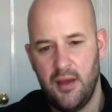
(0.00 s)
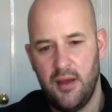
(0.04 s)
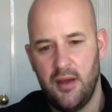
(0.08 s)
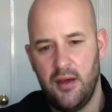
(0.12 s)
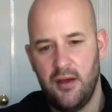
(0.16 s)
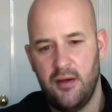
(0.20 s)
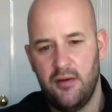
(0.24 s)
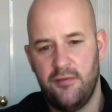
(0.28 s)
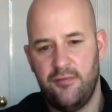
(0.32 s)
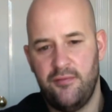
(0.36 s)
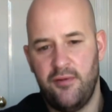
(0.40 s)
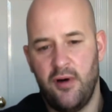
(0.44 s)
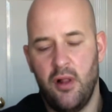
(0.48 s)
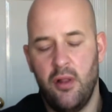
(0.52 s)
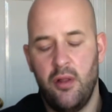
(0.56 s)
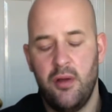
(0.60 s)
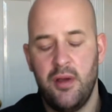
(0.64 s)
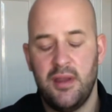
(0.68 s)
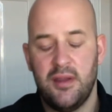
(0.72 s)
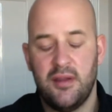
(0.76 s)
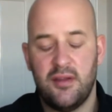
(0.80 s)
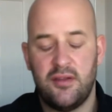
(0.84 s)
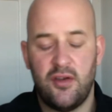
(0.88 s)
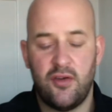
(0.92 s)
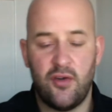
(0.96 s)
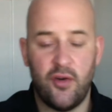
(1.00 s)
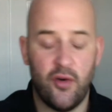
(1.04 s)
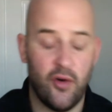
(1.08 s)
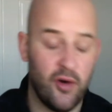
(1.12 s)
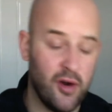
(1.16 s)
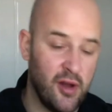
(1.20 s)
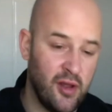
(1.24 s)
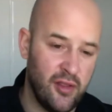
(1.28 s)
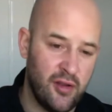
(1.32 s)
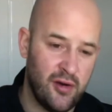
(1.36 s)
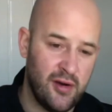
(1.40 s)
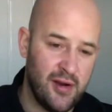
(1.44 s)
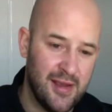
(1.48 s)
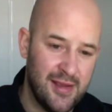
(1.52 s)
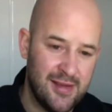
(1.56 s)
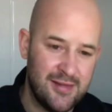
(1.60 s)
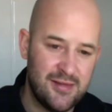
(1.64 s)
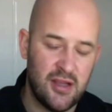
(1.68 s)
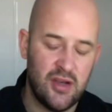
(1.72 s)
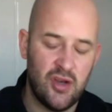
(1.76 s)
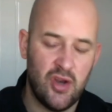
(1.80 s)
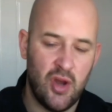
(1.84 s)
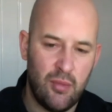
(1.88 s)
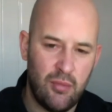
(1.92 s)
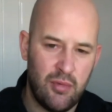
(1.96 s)
Following the tutorial, there is a
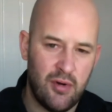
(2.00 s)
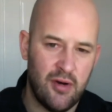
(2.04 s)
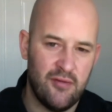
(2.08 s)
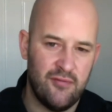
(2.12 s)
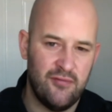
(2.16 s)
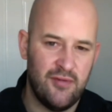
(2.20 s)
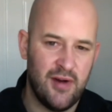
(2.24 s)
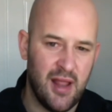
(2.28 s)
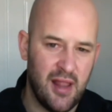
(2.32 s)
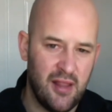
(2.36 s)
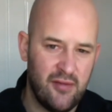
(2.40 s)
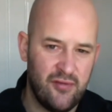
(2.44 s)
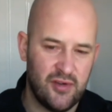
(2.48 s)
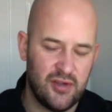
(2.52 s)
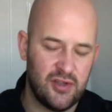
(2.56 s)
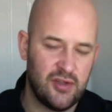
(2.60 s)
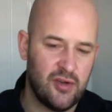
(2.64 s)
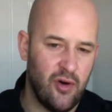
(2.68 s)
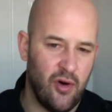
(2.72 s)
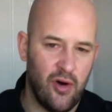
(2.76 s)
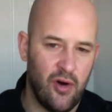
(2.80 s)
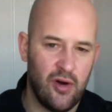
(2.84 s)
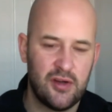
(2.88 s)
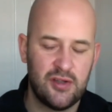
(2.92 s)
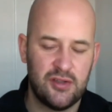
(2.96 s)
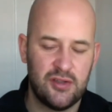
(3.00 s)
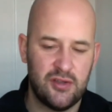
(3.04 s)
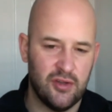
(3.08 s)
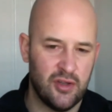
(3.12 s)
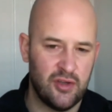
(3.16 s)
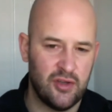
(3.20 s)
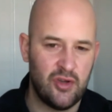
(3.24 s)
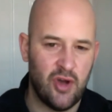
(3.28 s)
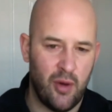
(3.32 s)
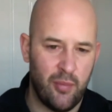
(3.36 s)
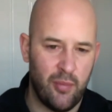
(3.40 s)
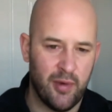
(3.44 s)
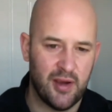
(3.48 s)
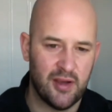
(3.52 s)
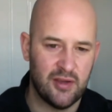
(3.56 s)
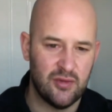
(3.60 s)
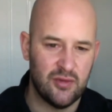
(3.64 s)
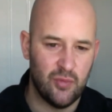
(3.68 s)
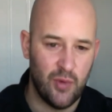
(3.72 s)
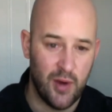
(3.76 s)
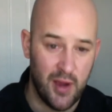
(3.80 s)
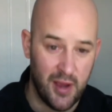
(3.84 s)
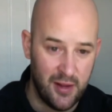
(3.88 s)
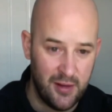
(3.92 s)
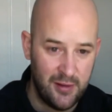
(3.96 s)
number of relevant talks to the topic as
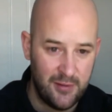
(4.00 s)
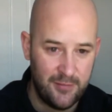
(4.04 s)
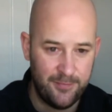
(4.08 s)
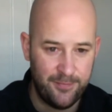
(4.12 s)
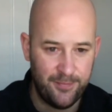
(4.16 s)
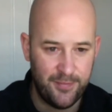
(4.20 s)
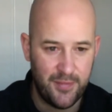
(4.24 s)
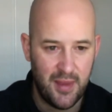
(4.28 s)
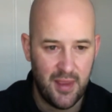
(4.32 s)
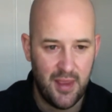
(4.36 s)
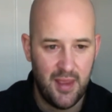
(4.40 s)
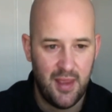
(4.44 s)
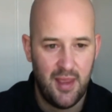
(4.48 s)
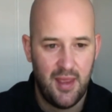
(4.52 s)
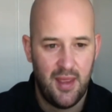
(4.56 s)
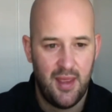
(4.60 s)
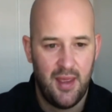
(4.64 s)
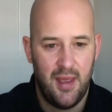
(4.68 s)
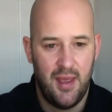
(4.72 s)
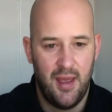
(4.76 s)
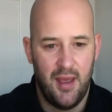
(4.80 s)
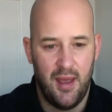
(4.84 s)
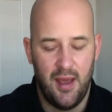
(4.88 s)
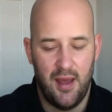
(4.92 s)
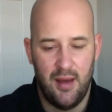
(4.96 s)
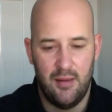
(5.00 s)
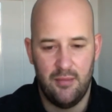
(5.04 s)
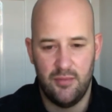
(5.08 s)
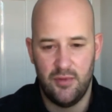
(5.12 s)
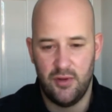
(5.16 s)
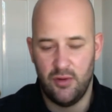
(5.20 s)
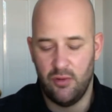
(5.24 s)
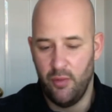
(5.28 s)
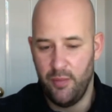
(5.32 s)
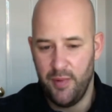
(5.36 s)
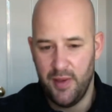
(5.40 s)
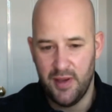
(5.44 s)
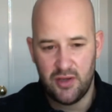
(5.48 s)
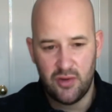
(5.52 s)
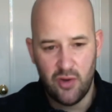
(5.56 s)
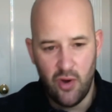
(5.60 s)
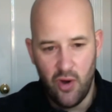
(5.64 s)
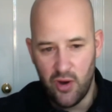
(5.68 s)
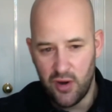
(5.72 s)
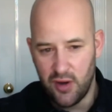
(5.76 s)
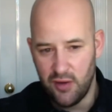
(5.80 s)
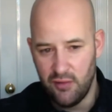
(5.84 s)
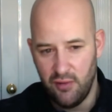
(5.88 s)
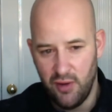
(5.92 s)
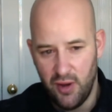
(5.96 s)
well. There will be a
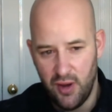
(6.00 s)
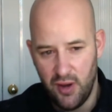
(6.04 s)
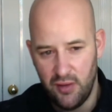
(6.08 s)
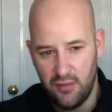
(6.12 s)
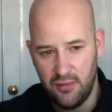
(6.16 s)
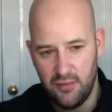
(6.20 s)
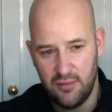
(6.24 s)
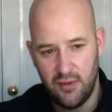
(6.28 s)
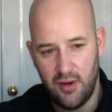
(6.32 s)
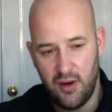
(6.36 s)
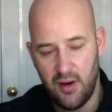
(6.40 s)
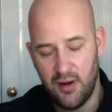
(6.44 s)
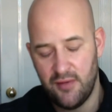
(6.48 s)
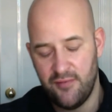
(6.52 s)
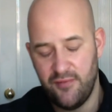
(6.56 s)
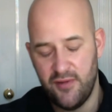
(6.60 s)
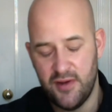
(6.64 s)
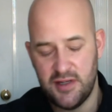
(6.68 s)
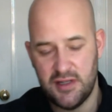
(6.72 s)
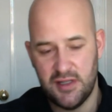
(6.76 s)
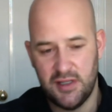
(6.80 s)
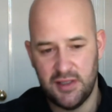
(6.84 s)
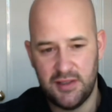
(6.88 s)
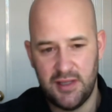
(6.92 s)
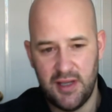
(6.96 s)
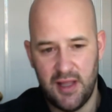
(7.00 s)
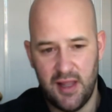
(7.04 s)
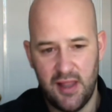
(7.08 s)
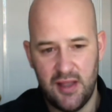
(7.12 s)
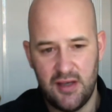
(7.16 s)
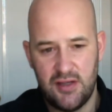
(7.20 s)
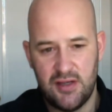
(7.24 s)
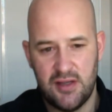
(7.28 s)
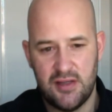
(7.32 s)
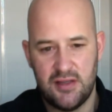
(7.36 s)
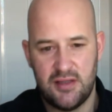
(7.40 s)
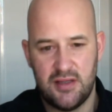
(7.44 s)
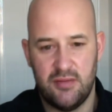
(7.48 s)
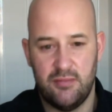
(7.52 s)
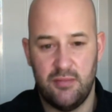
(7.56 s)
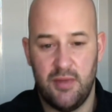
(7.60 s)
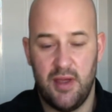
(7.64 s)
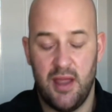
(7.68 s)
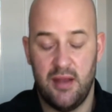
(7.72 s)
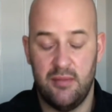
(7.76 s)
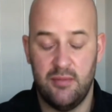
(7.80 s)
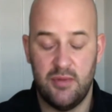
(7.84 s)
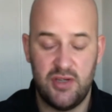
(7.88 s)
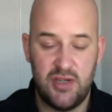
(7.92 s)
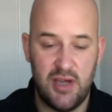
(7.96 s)
talk around artificial intelligence
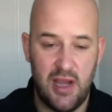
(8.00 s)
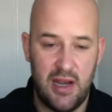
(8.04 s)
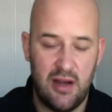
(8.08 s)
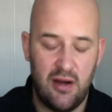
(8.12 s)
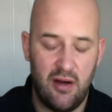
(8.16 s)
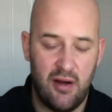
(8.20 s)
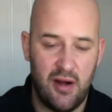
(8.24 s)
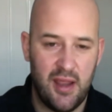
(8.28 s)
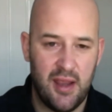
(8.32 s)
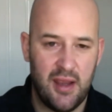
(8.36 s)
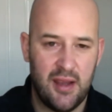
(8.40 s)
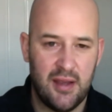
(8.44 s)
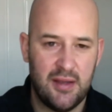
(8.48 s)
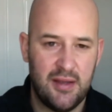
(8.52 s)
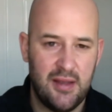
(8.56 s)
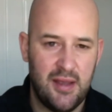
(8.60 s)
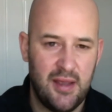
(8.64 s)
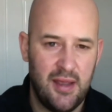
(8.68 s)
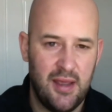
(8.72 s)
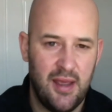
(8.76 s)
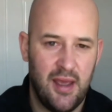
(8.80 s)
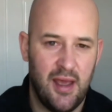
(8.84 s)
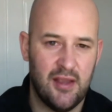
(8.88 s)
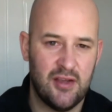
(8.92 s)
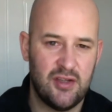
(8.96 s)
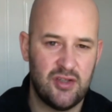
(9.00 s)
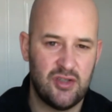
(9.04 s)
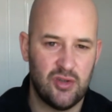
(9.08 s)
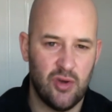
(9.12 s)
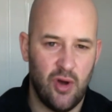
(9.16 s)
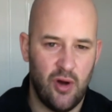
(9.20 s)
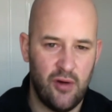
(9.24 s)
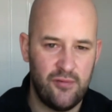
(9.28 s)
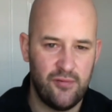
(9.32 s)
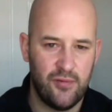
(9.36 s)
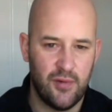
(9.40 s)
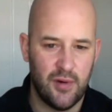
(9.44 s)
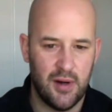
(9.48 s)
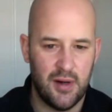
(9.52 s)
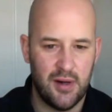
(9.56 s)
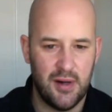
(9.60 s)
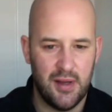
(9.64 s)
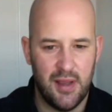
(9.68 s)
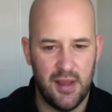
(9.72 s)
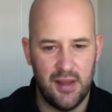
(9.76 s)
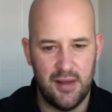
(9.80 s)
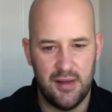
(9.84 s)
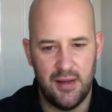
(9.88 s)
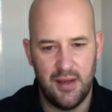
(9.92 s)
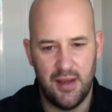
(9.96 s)
and machine learning as software
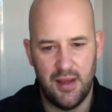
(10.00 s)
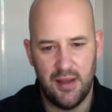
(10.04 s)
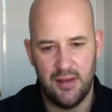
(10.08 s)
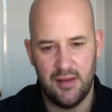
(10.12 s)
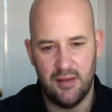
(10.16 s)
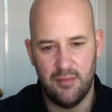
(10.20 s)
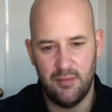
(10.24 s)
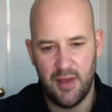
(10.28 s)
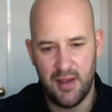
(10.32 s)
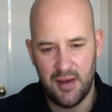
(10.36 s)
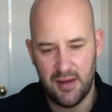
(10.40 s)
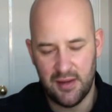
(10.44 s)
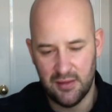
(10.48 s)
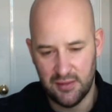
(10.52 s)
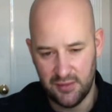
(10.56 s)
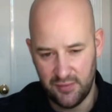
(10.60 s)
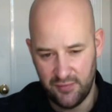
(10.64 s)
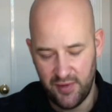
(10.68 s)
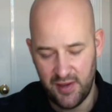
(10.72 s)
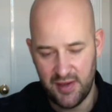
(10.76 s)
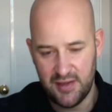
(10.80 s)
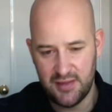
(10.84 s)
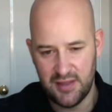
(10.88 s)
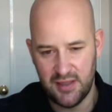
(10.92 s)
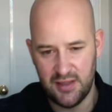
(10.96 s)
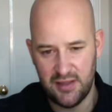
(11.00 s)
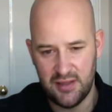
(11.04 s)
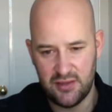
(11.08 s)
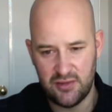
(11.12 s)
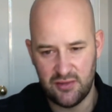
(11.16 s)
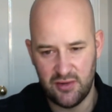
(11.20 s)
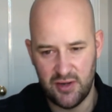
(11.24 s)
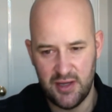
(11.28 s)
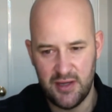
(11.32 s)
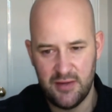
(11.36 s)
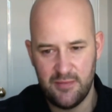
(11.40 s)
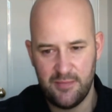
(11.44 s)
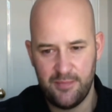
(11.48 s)
in the medical device industry.